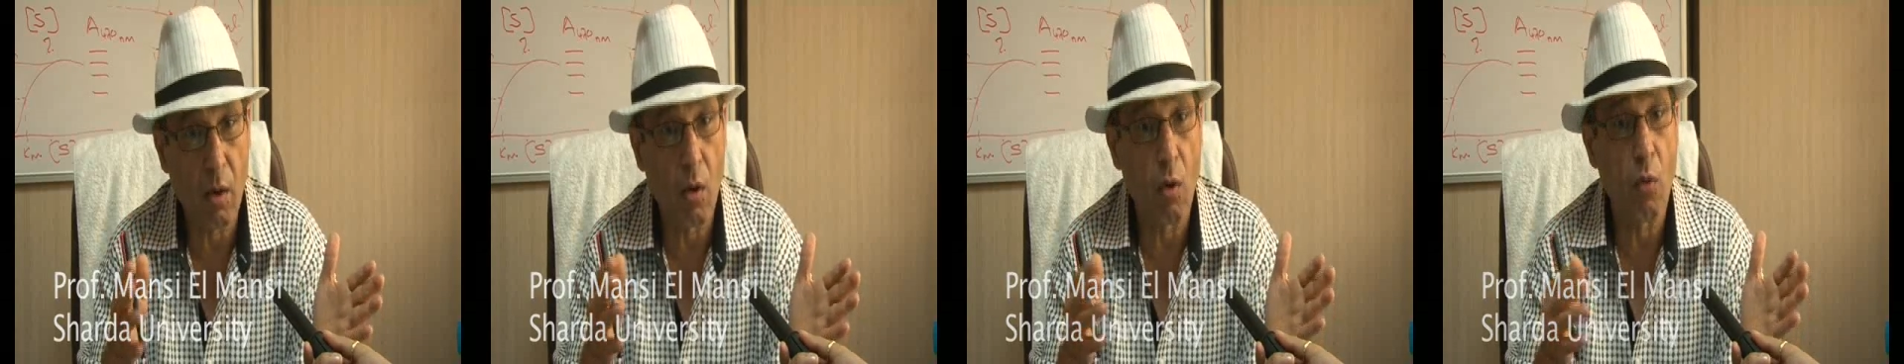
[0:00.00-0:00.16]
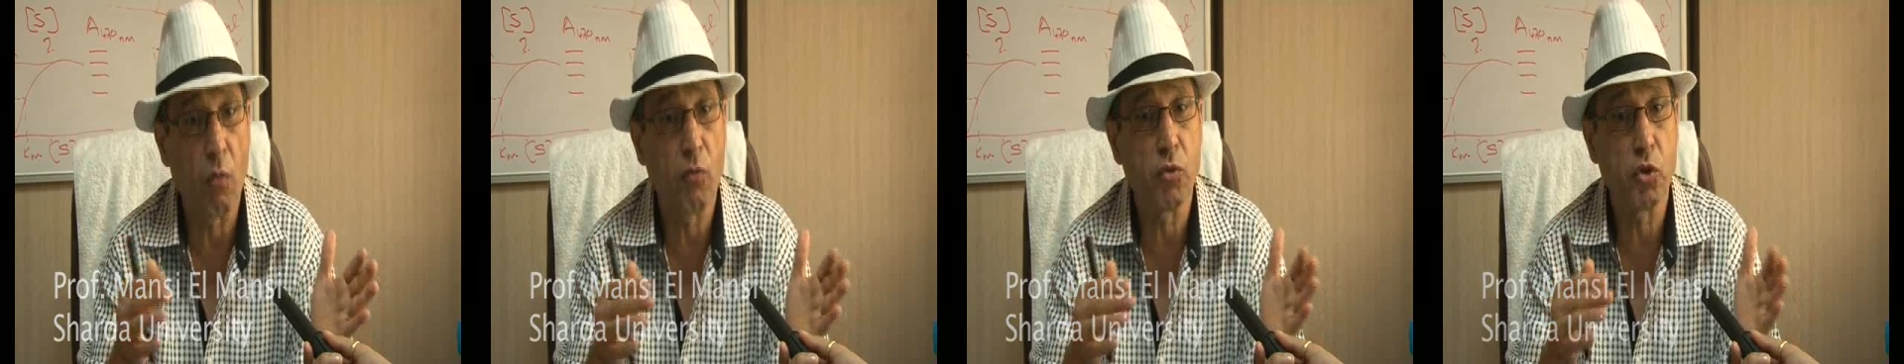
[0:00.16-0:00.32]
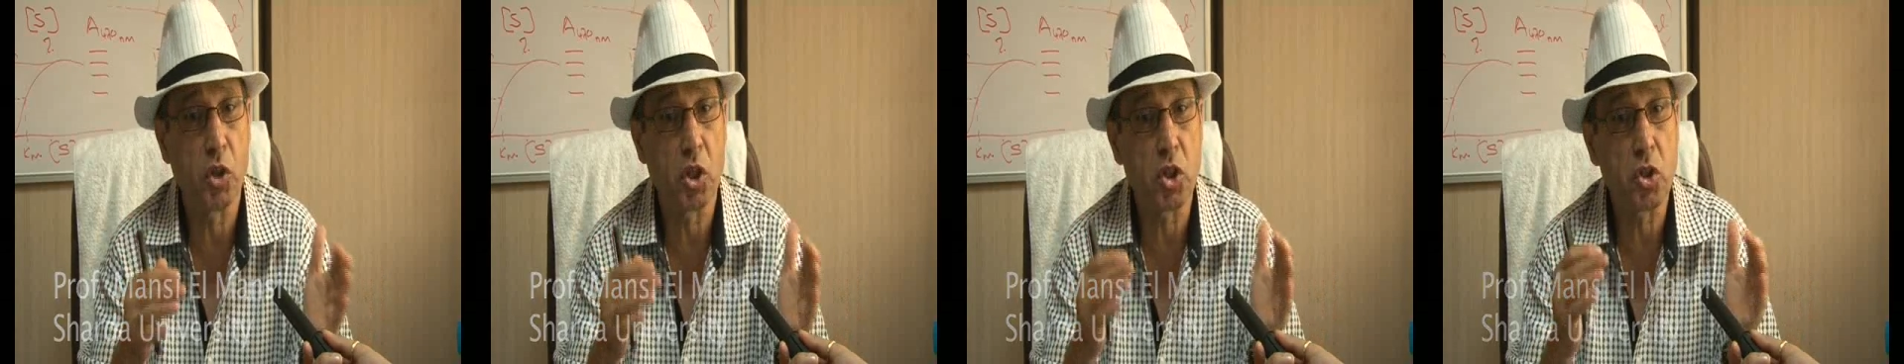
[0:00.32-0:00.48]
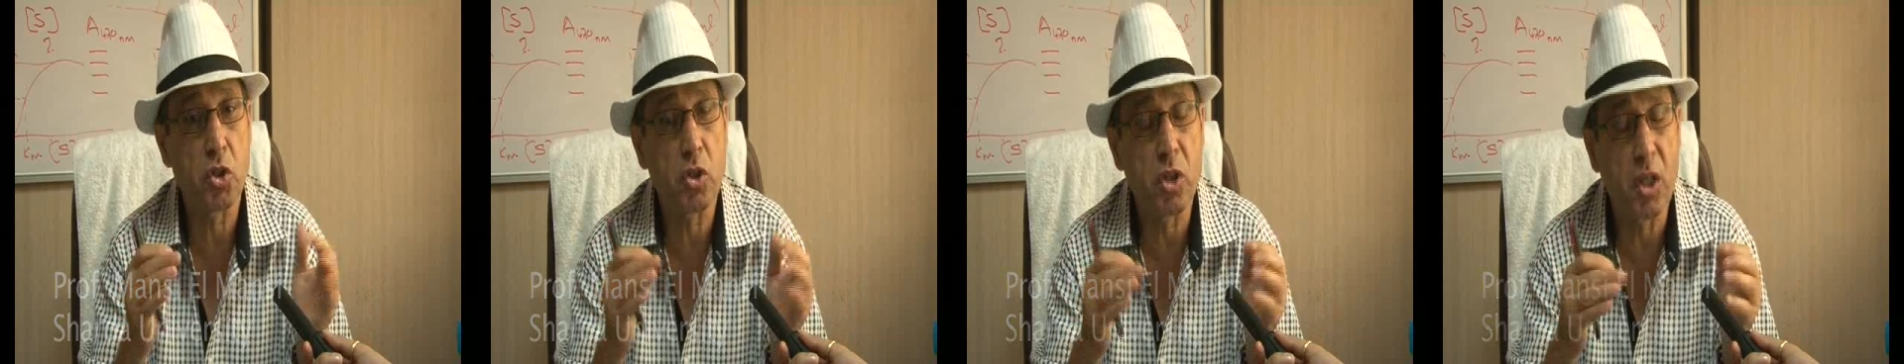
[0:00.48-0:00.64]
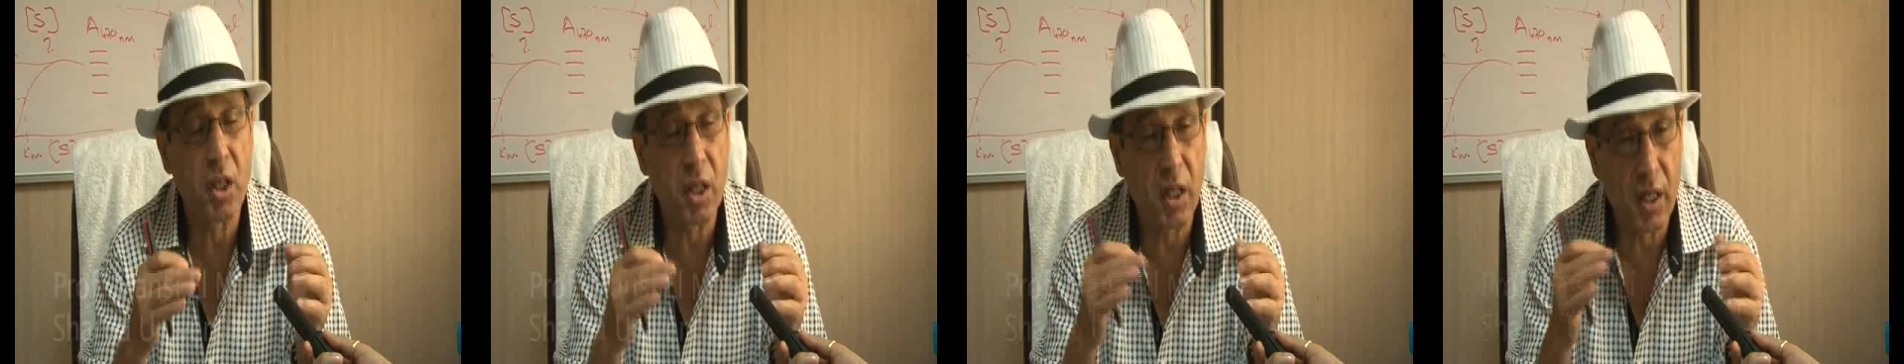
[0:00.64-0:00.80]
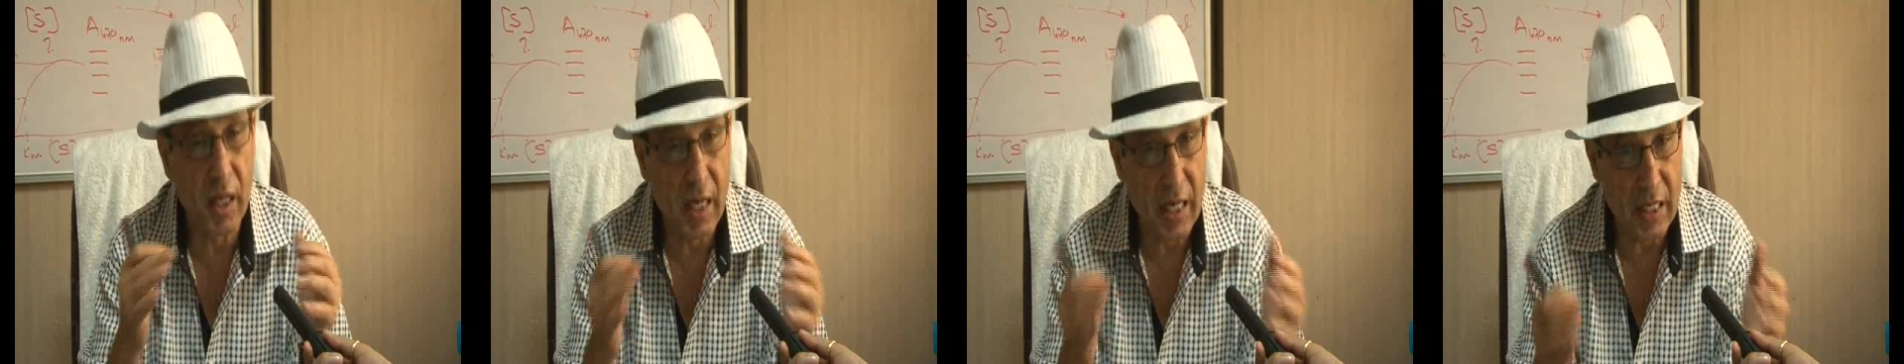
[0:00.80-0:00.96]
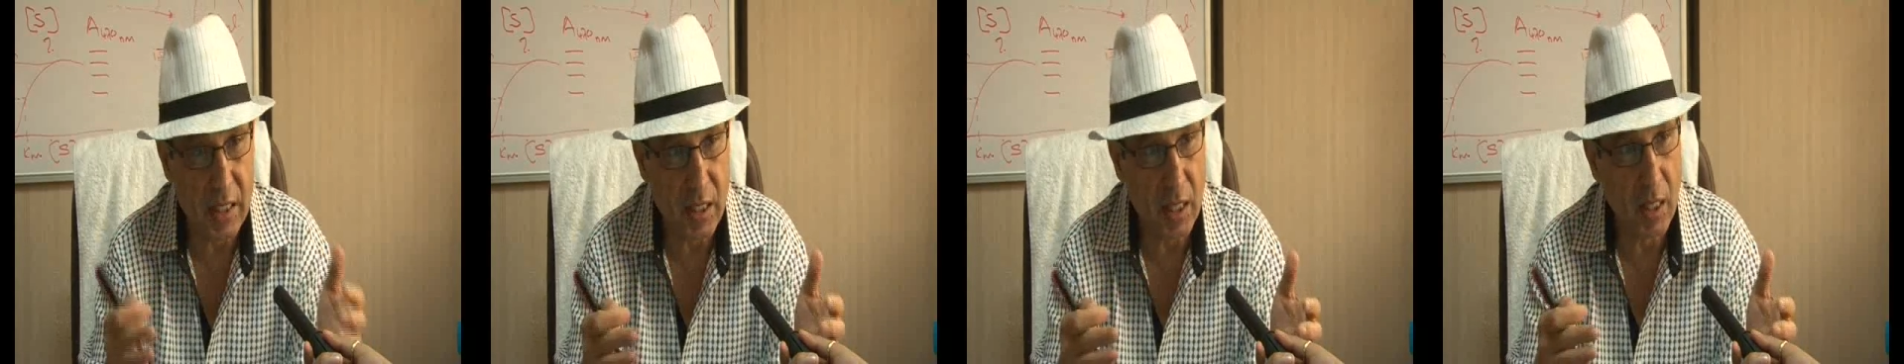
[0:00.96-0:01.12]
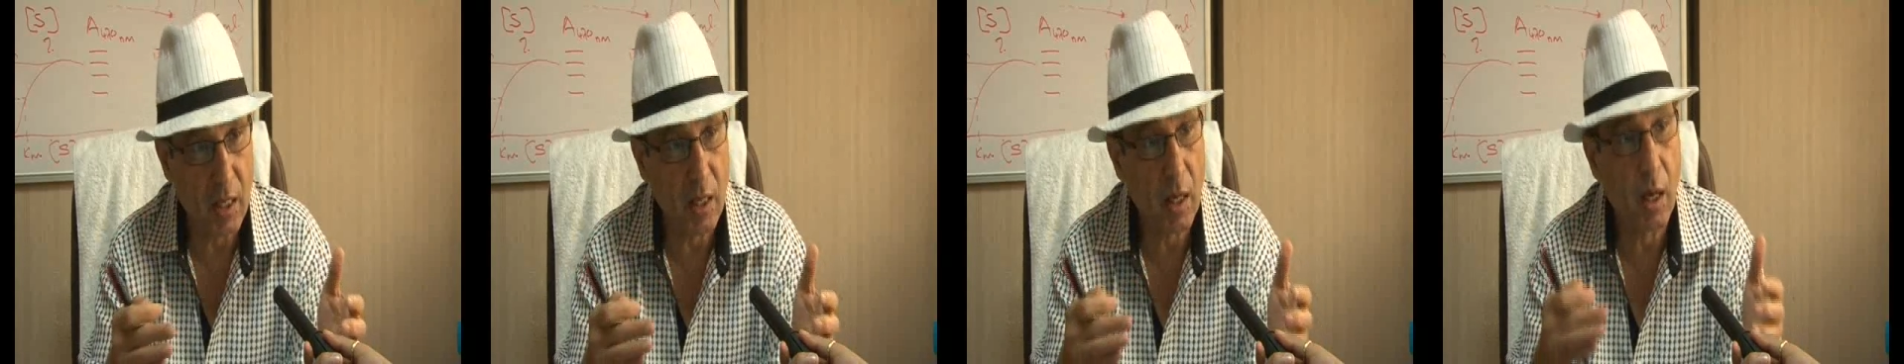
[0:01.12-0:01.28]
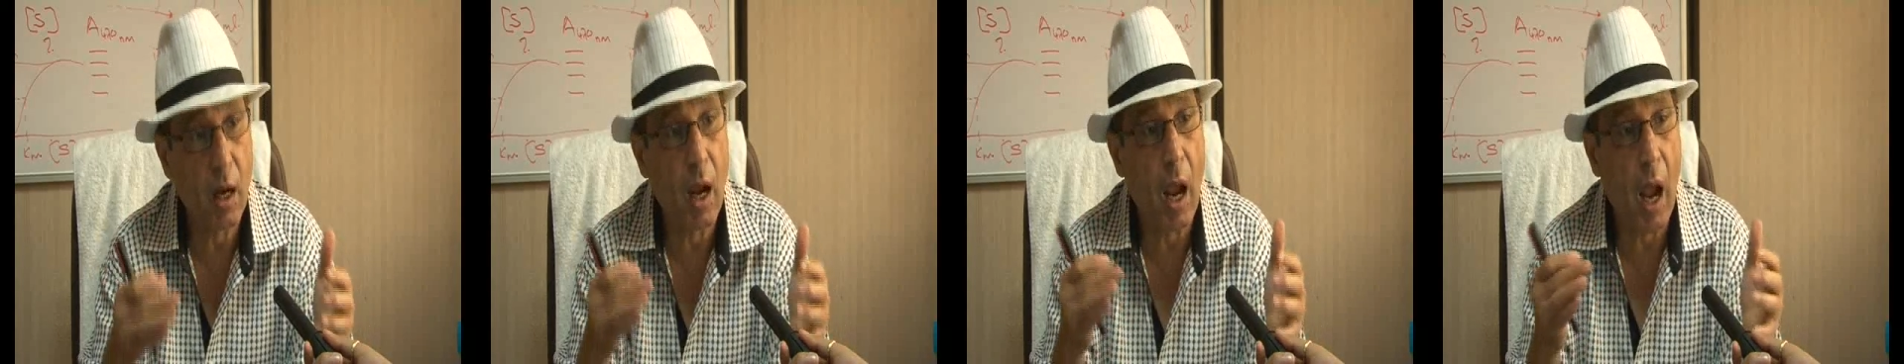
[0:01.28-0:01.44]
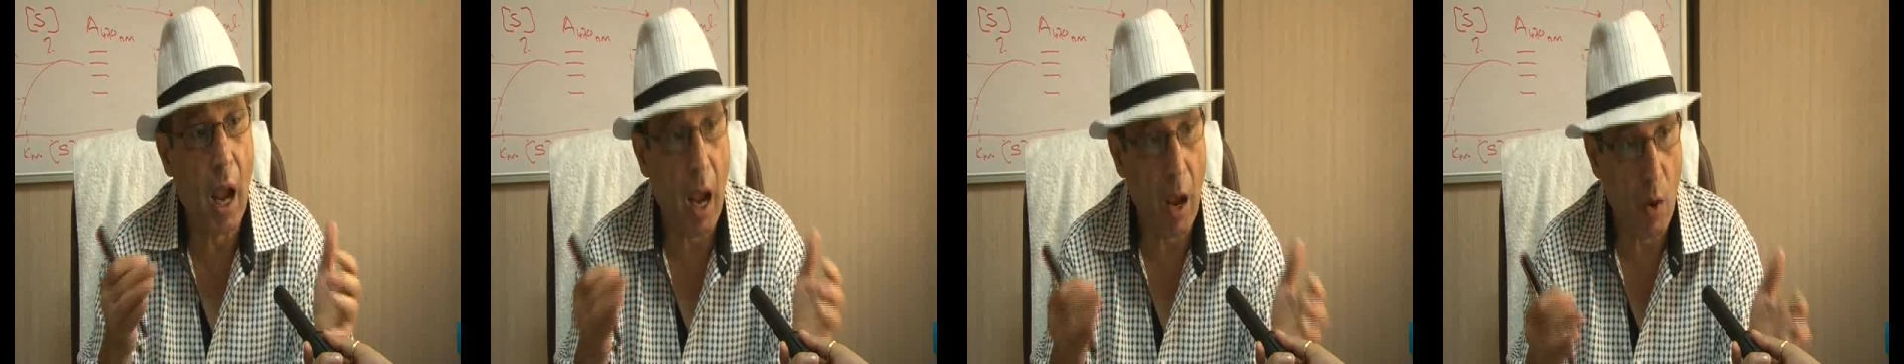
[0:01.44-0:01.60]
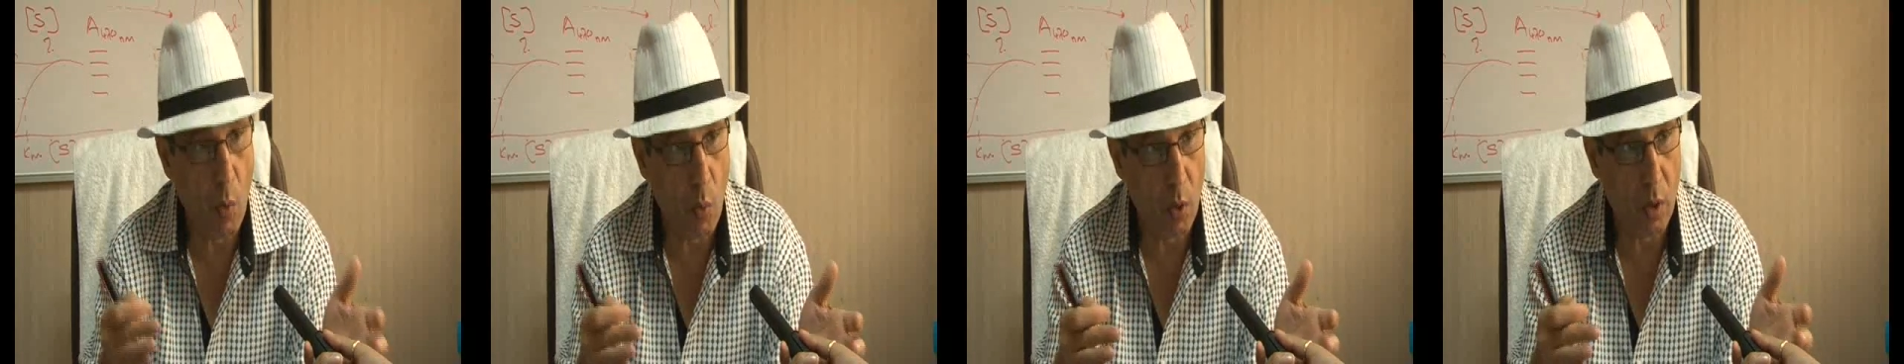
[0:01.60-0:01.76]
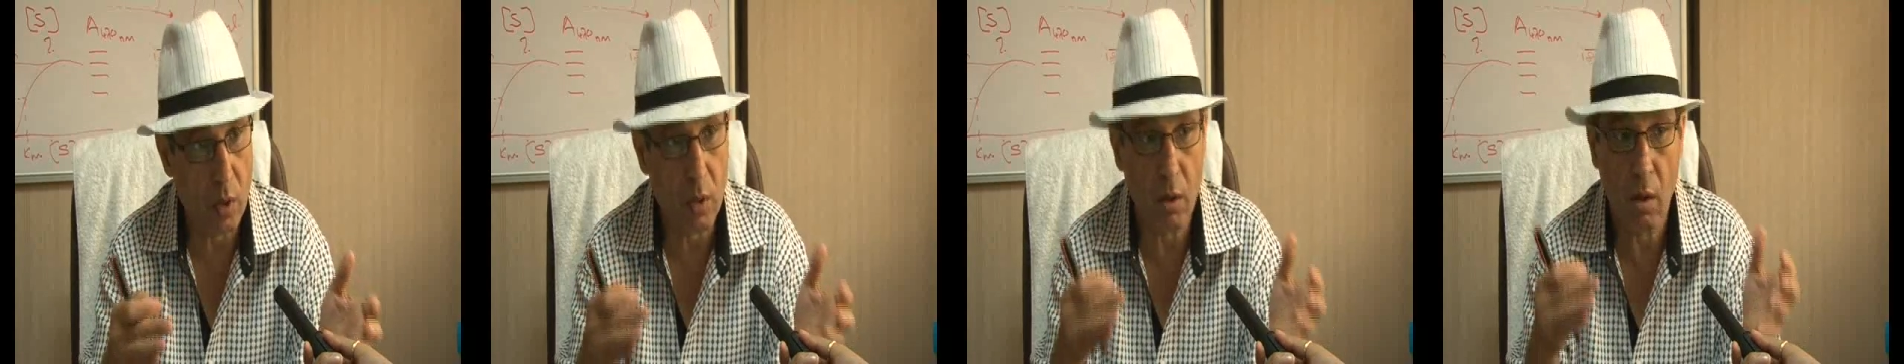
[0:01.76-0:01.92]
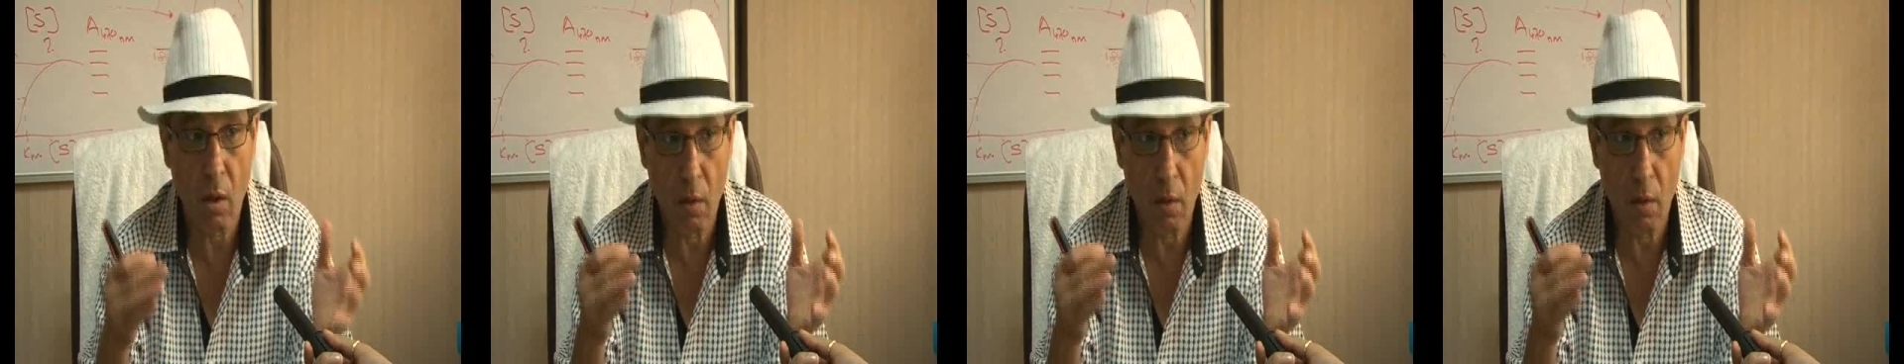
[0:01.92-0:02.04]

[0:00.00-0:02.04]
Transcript: of just getting our